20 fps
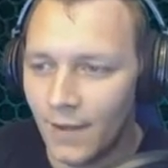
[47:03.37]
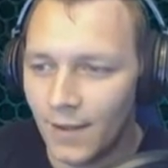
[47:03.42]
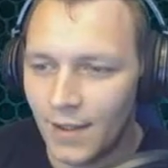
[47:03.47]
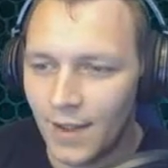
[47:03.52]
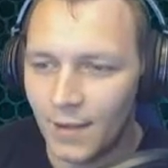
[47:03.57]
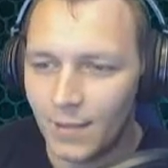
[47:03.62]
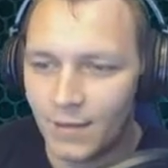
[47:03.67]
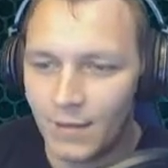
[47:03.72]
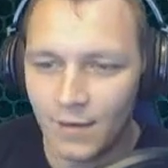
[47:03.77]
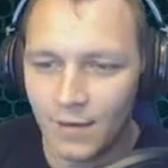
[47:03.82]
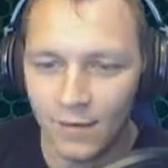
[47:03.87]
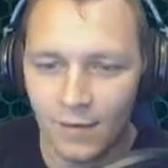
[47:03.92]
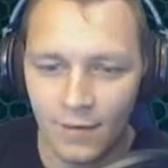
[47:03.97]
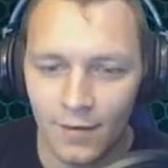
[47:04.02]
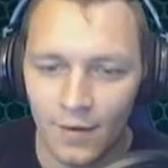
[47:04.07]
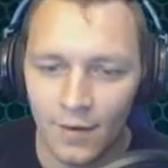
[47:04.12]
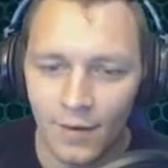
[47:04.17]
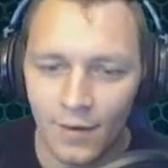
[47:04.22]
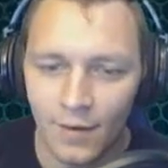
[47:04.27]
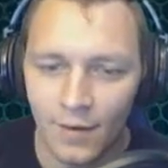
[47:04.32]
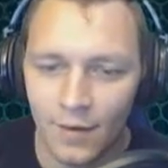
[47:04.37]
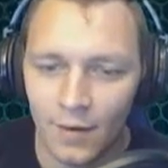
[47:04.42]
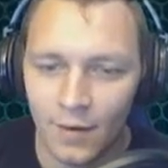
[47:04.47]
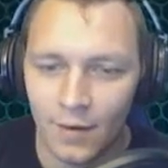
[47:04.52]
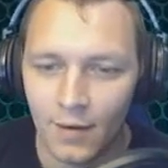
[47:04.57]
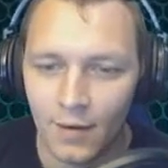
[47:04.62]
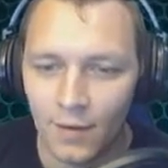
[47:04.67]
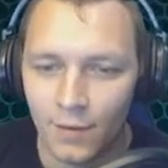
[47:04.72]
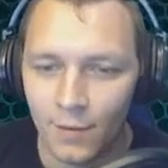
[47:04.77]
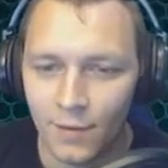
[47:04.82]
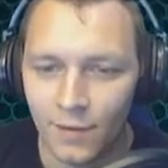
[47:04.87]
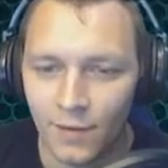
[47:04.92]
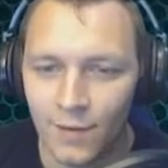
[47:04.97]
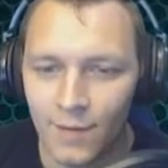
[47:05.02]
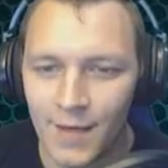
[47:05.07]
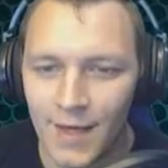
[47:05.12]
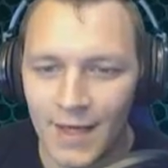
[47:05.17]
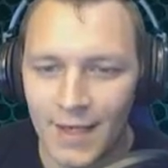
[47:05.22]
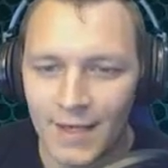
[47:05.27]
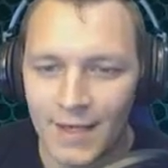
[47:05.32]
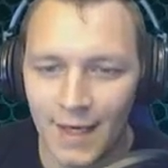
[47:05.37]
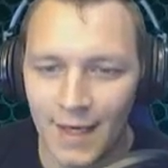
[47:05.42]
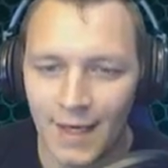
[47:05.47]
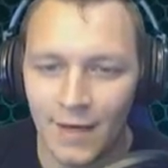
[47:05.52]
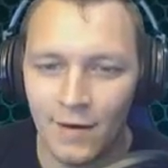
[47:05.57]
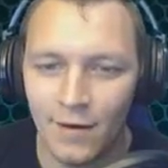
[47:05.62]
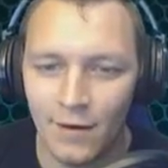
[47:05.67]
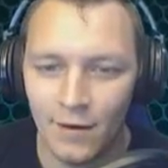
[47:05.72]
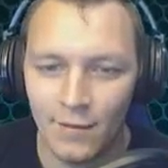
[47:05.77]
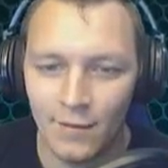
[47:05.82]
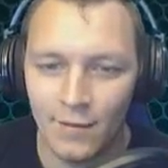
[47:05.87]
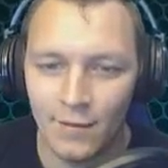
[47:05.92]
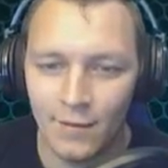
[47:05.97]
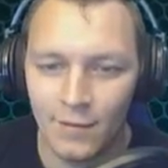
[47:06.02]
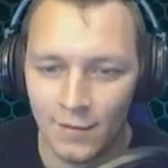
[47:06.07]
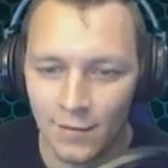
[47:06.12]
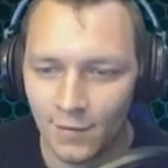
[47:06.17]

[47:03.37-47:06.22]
adapter, and it was from Nintendo.